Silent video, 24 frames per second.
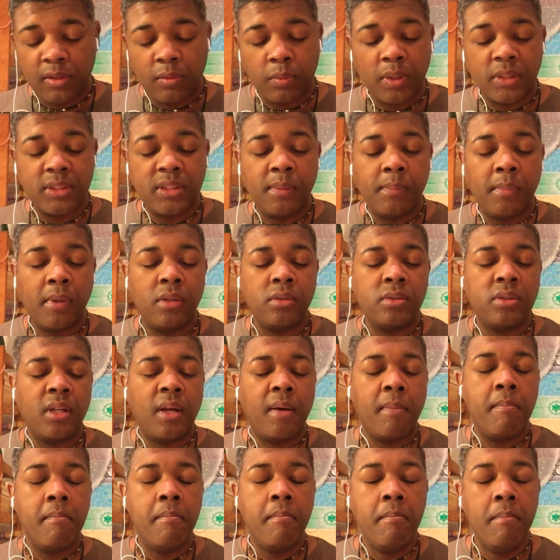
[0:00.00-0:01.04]
It was the most
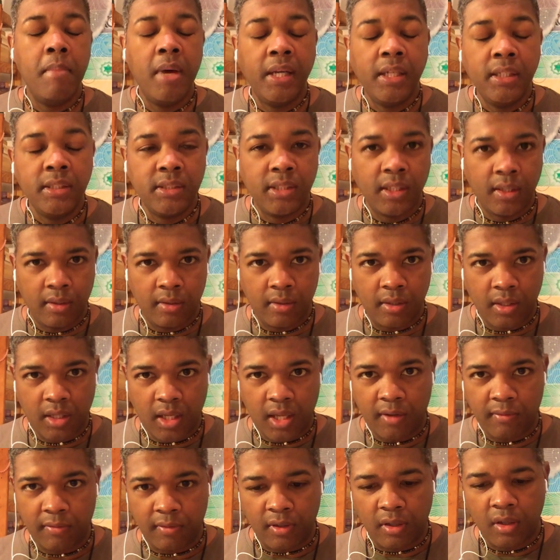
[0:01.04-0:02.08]
amazing thing
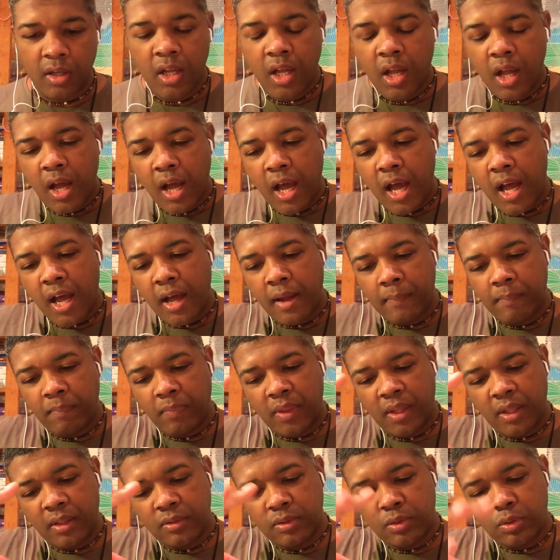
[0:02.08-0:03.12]
ever. Um,
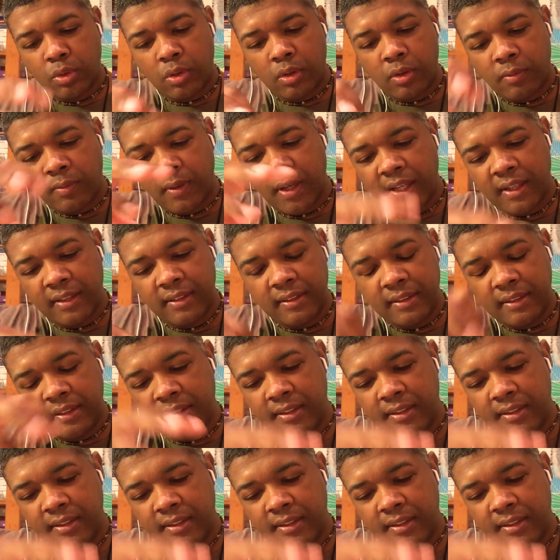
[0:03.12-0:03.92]
sort of like